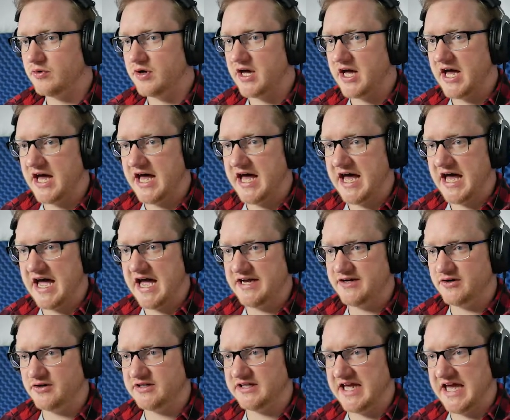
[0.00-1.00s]
I
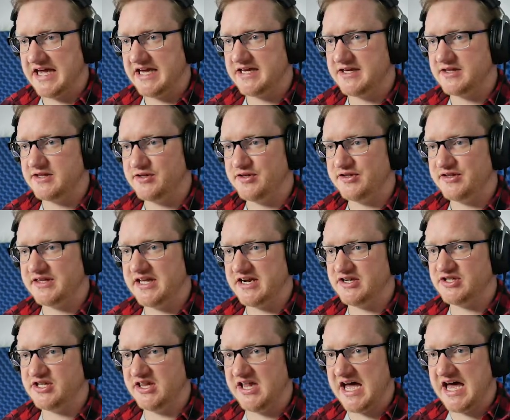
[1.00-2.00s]
don't like...
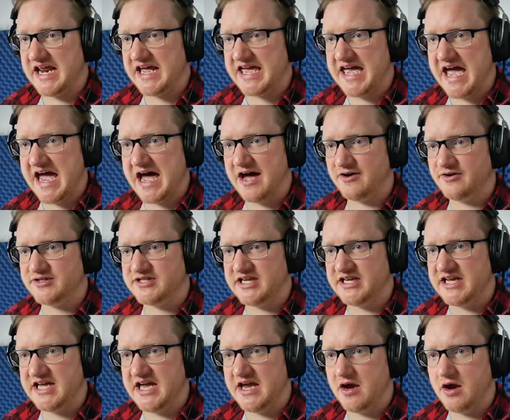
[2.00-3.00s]
There's a lot of cows in
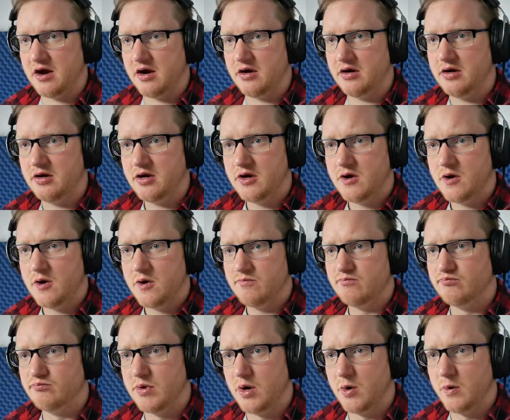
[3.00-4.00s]
here
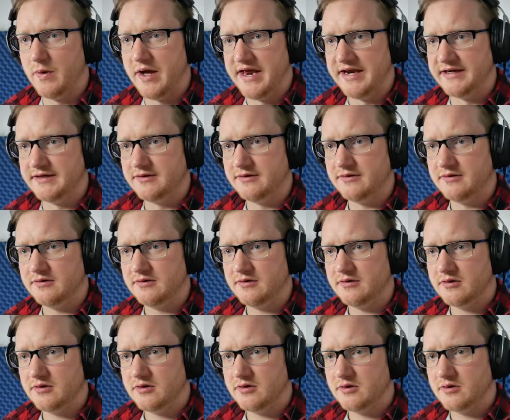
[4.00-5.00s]
mooing
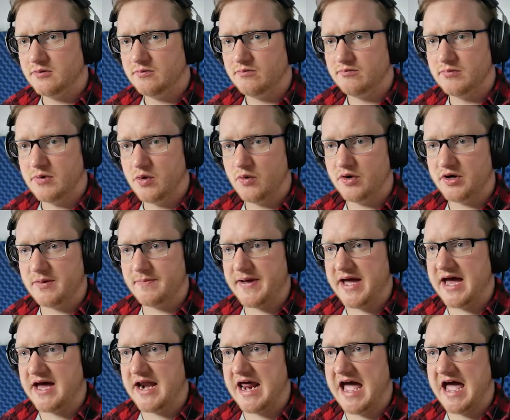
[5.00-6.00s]

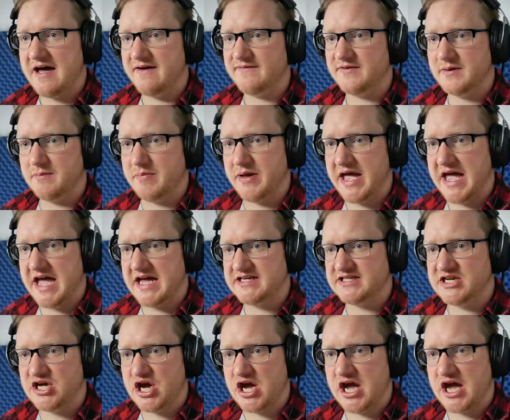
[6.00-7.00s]
about having a bad
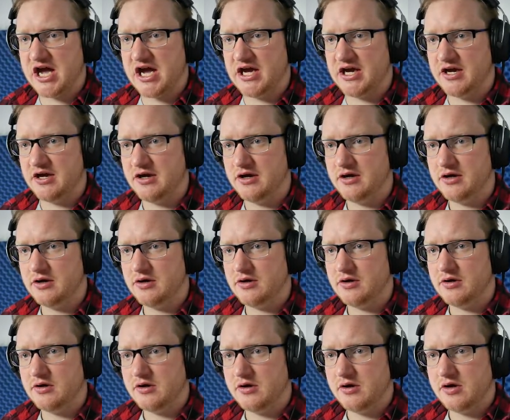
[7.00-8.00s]
day.
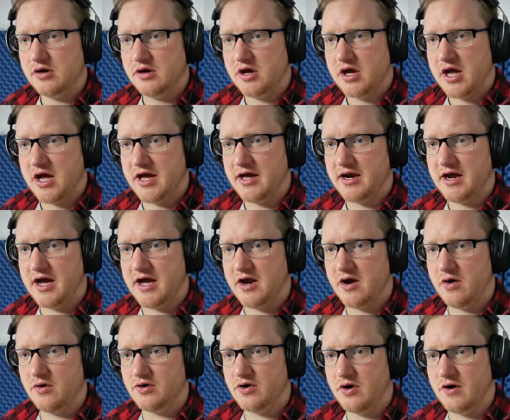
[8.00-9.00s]
And I
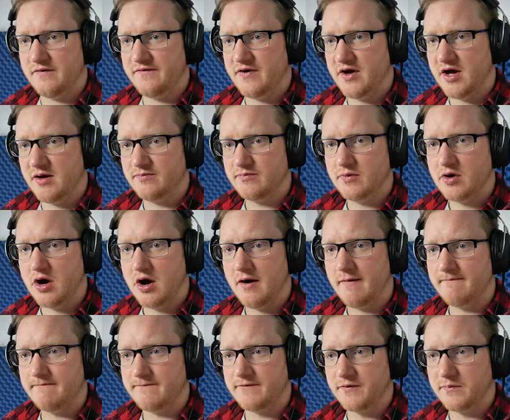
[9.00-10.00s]
don't know if I'm
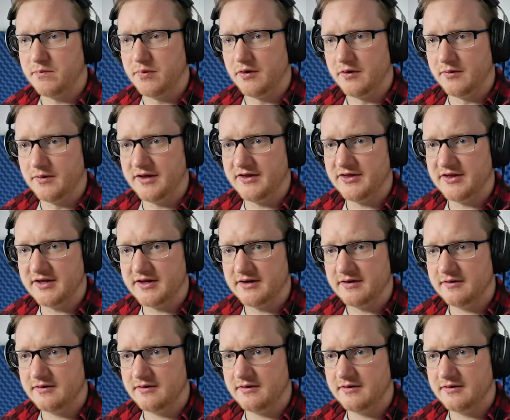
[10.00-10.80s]
comfortable with it.